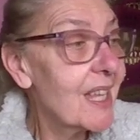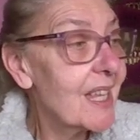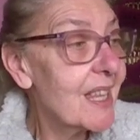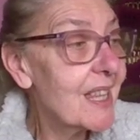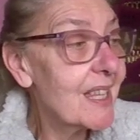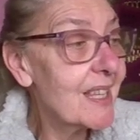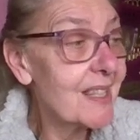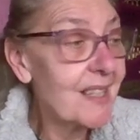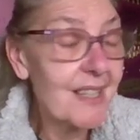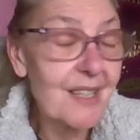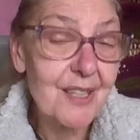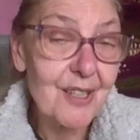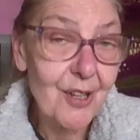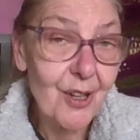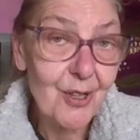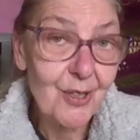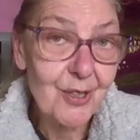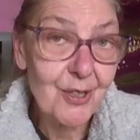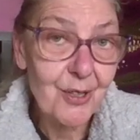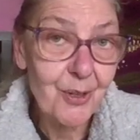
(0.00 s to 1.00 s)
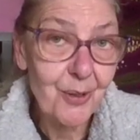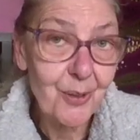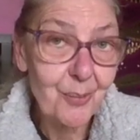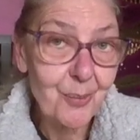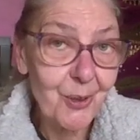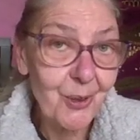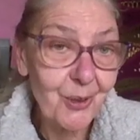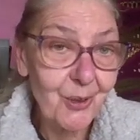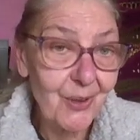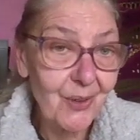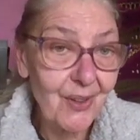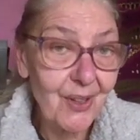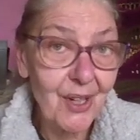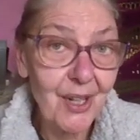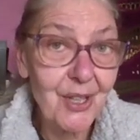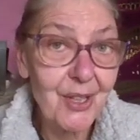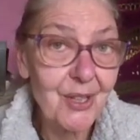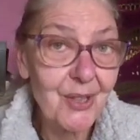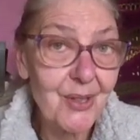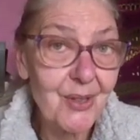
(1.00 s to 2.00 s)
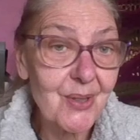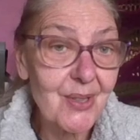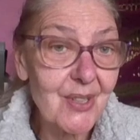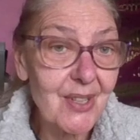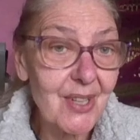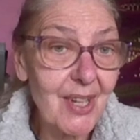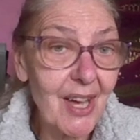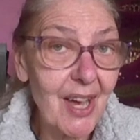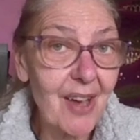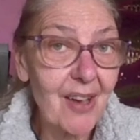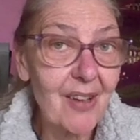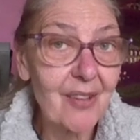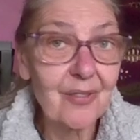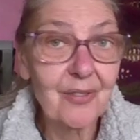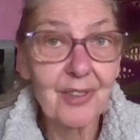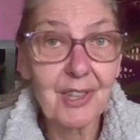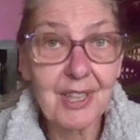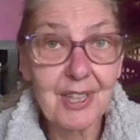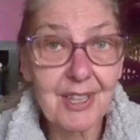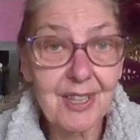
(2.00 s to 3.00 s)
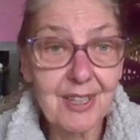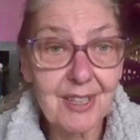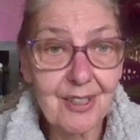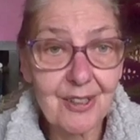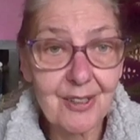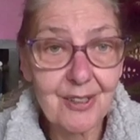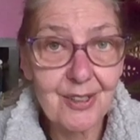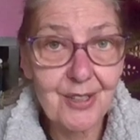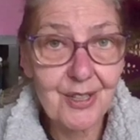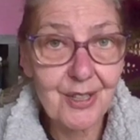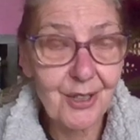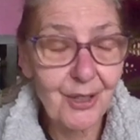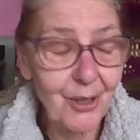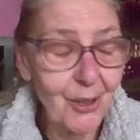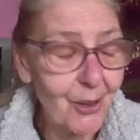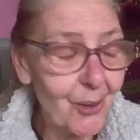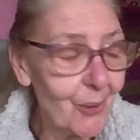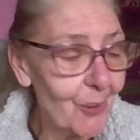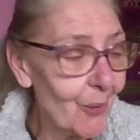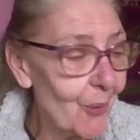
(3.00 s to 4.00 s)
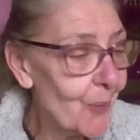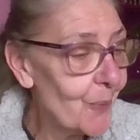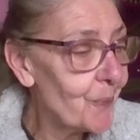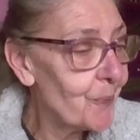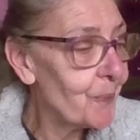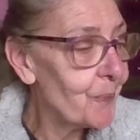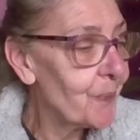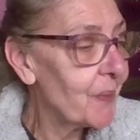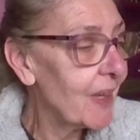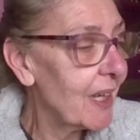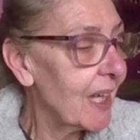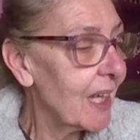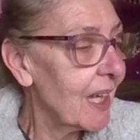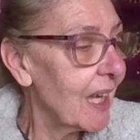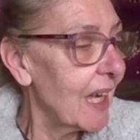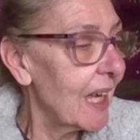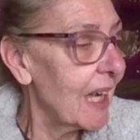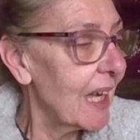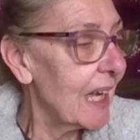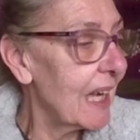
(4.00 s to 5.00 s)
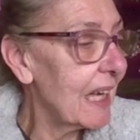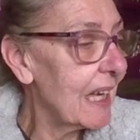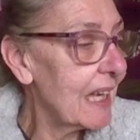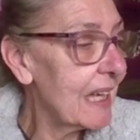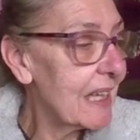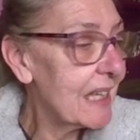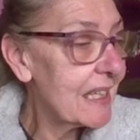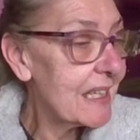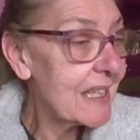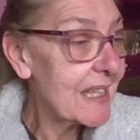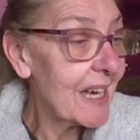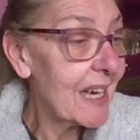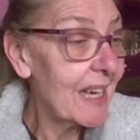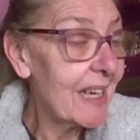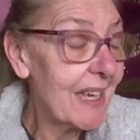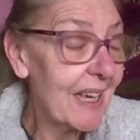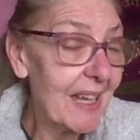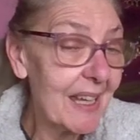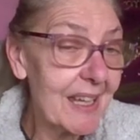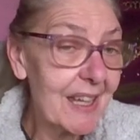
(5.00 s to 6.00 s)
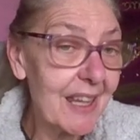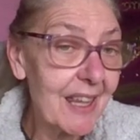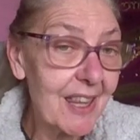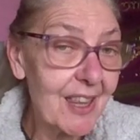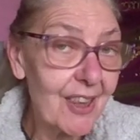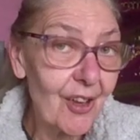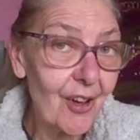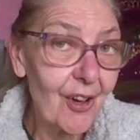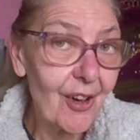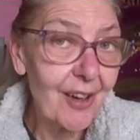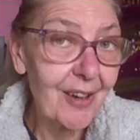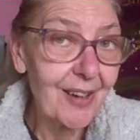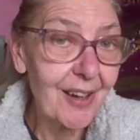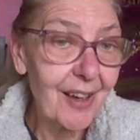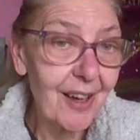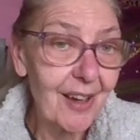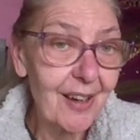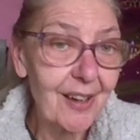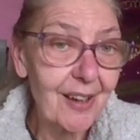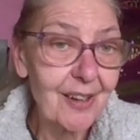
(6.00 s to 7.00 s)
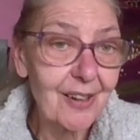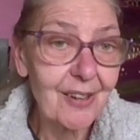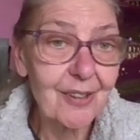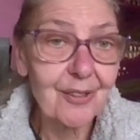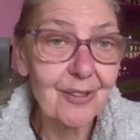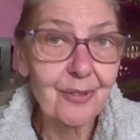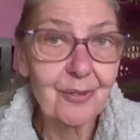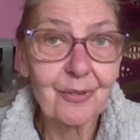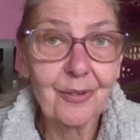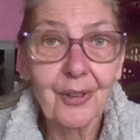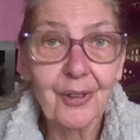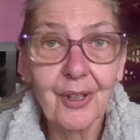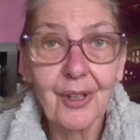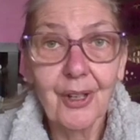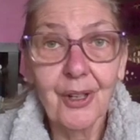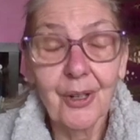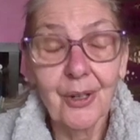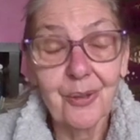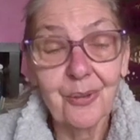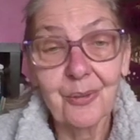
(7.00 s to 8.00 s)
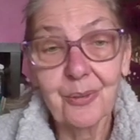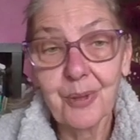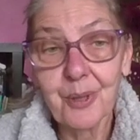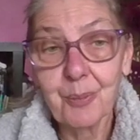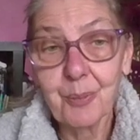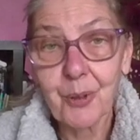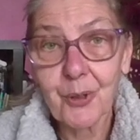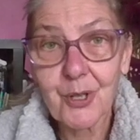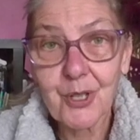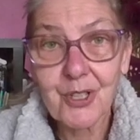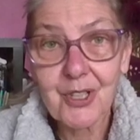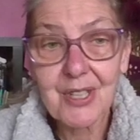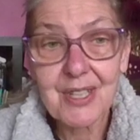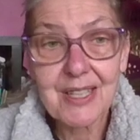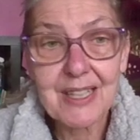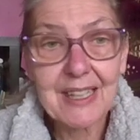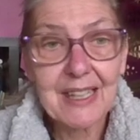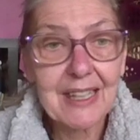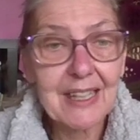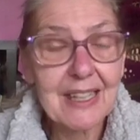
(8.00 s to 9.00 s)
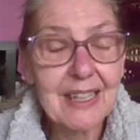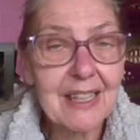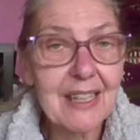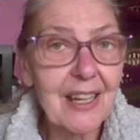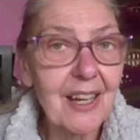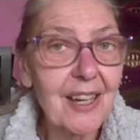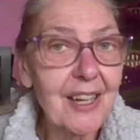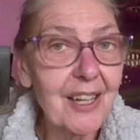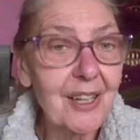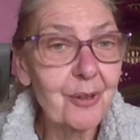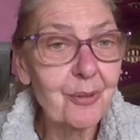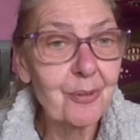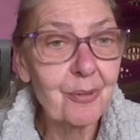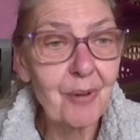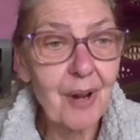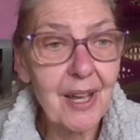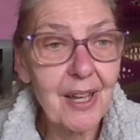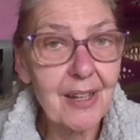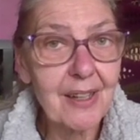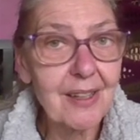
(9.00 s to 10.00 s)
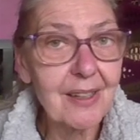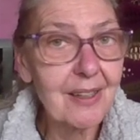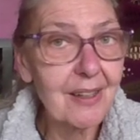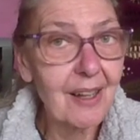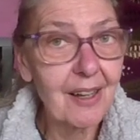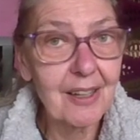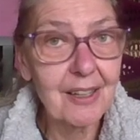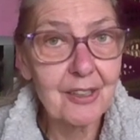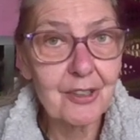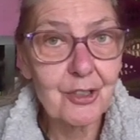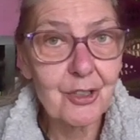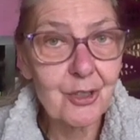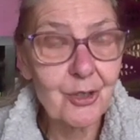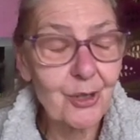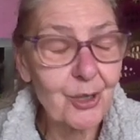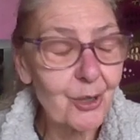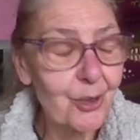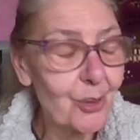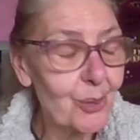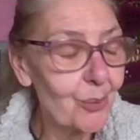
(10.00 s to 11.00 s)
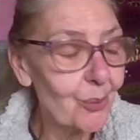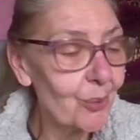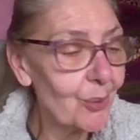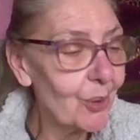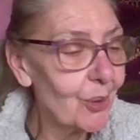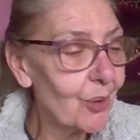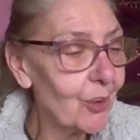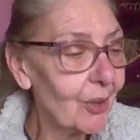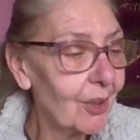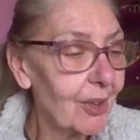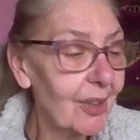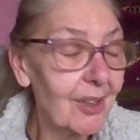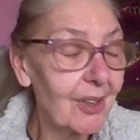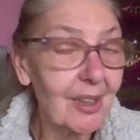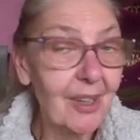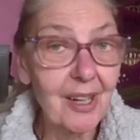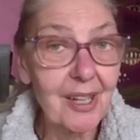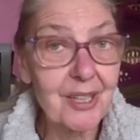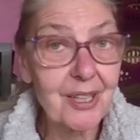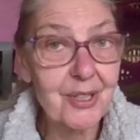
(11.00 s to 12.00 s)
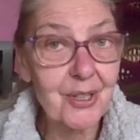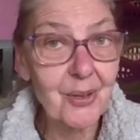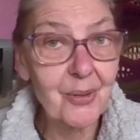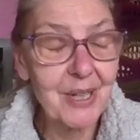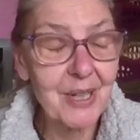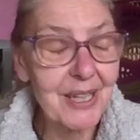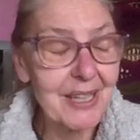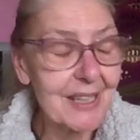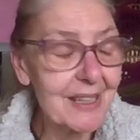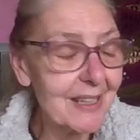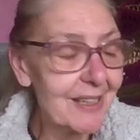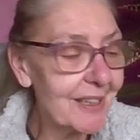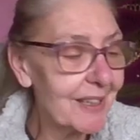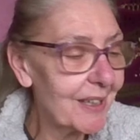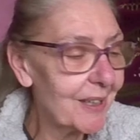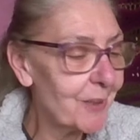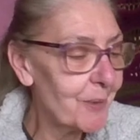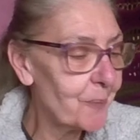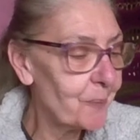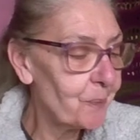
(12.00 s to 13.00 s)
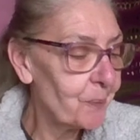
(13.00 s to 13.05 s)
This is also a book that I used to have years ago, and I hadn't thought of repurchasing it. I had read it. I enjoyed her work. I donated it.